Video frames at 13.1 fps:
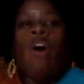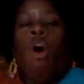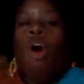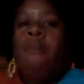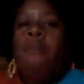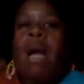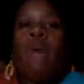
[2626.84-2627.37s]

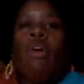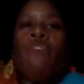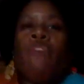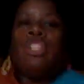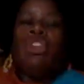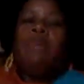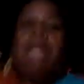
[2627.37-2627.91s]
all my
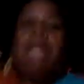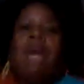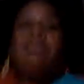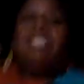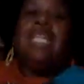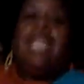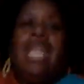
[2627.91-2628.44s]
girlfriends told me they
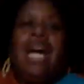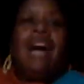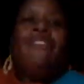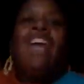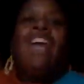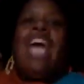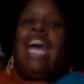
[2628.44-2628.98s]
was in love
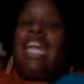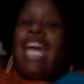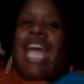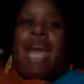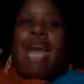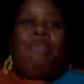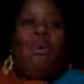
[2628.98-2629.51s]
and they
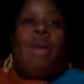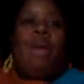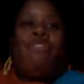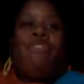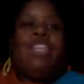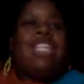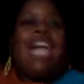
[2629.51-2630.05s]
had
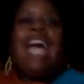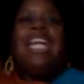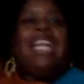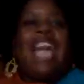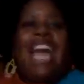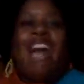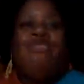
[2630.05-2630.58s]
boyfriends, and I
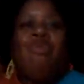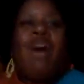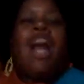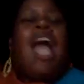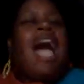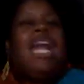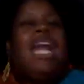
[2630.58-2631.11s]
didn't have one.
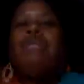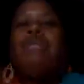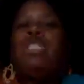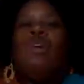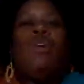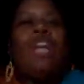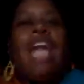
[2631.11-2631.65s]
And I'm
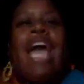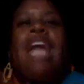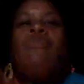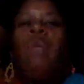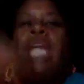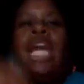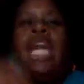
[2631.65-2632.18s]
so glad.
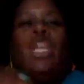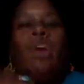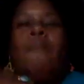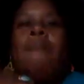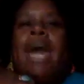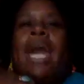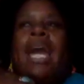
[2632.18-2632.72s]
And when they look
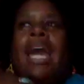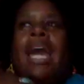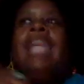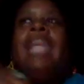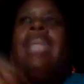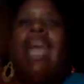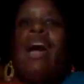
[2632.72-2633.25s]
back
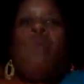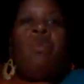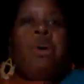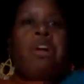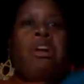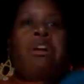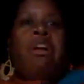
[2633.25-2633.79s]
now,
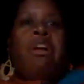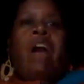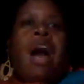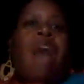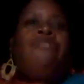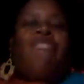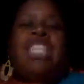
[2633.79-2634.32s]

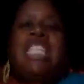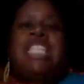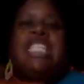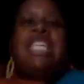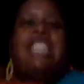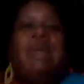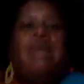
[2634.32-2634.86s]
I'm
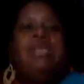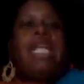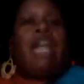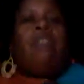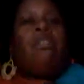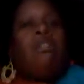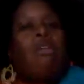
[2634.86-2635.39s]
56, they was
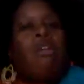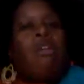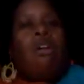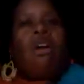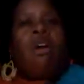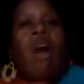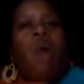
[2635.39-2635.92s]
like,
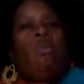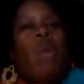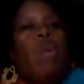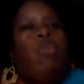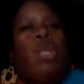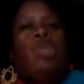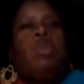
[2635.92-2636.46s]
girl, we
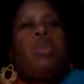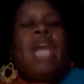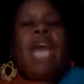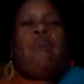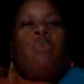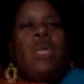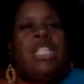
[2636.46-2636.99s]
wish we
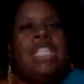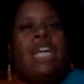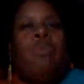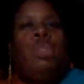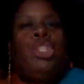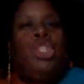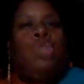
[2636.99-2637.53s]
had went there
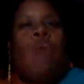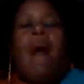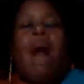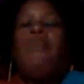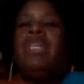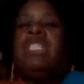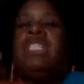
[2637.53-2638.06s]
with you. I
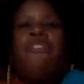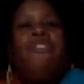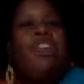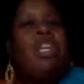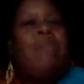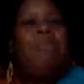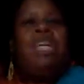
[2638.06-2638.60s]
went to the
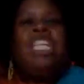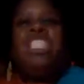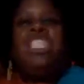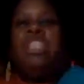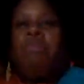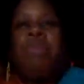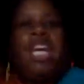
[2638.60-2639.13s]
Philippines,
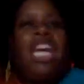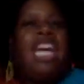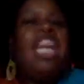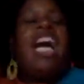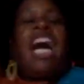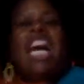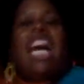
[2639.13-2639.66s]
Japan,
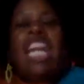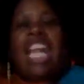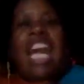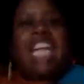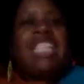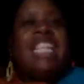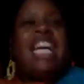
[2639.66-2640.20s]

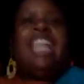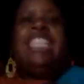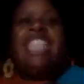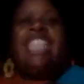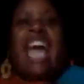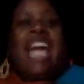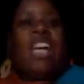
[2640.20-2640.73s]
Alaska, and
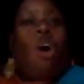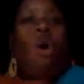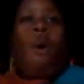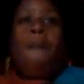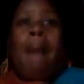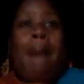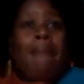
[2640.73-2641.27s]
China
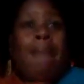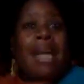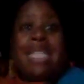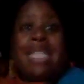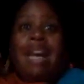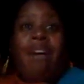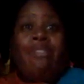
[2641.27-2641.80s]
all by myself.